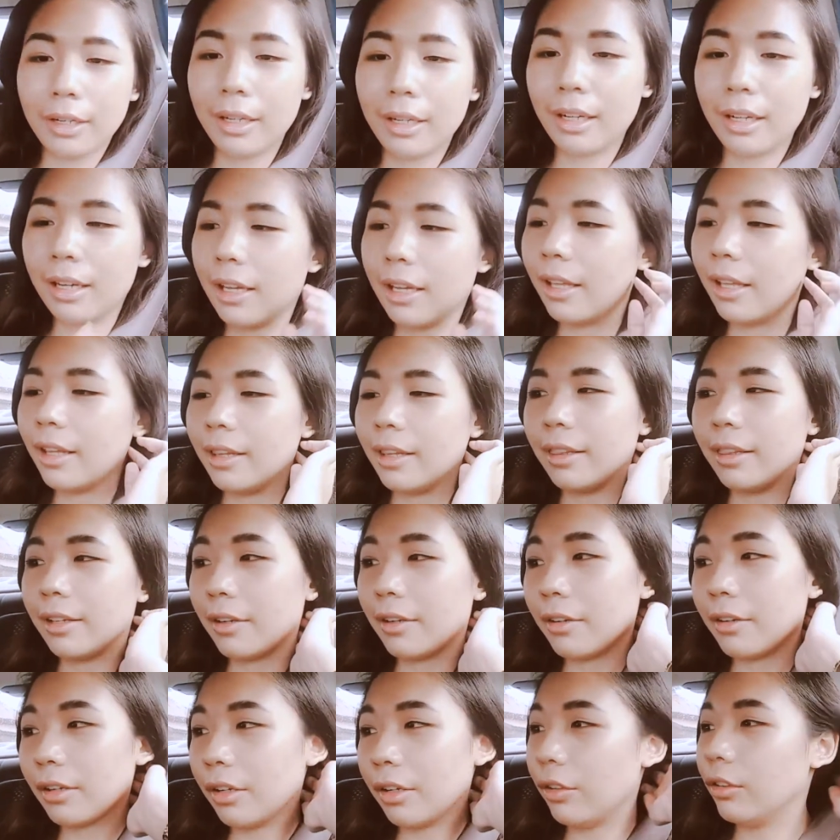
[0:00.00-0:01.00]
and
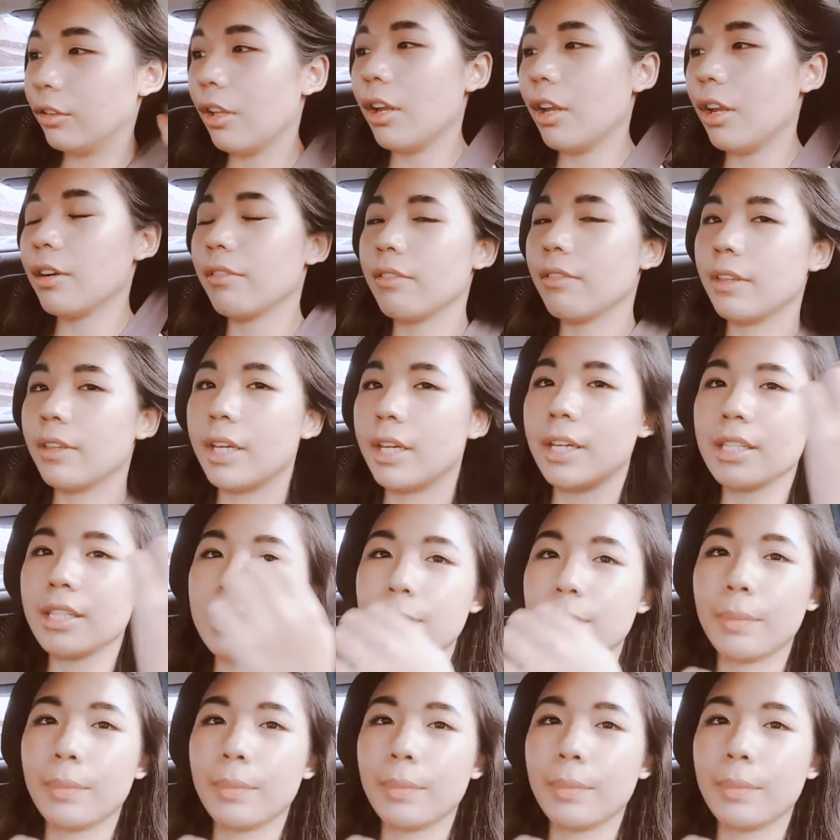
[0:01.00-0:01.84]
there are a lot of things,